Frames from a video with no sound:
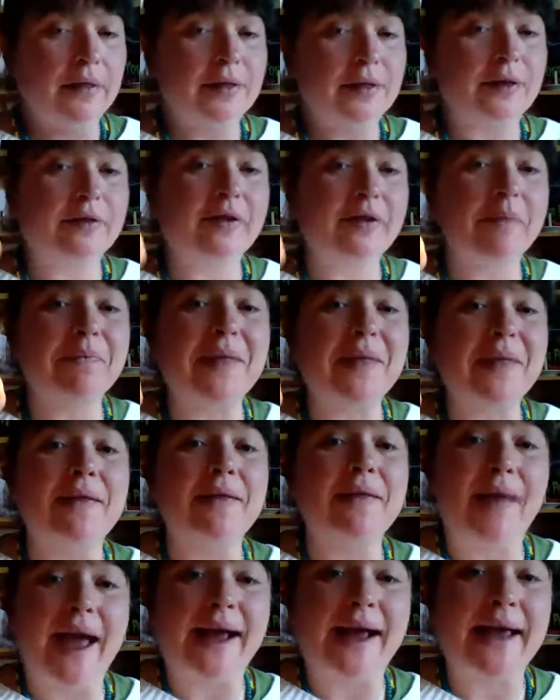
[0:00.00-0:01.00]
there's
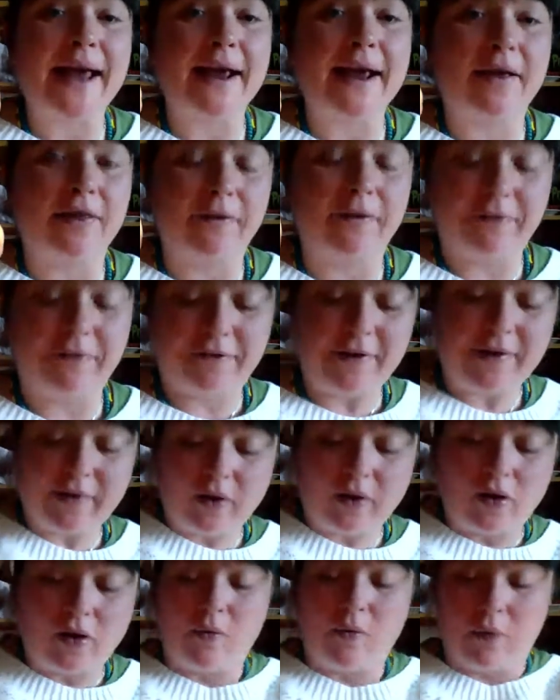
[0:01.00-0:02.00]
something lacking in the
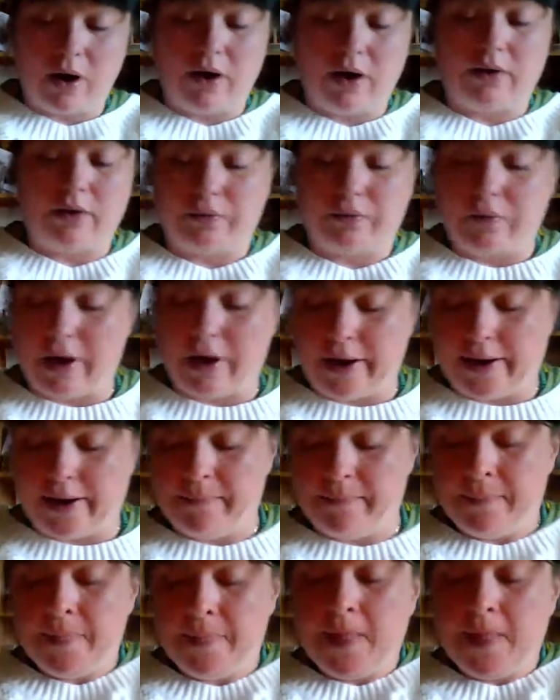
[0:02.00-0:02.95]
physical world, right?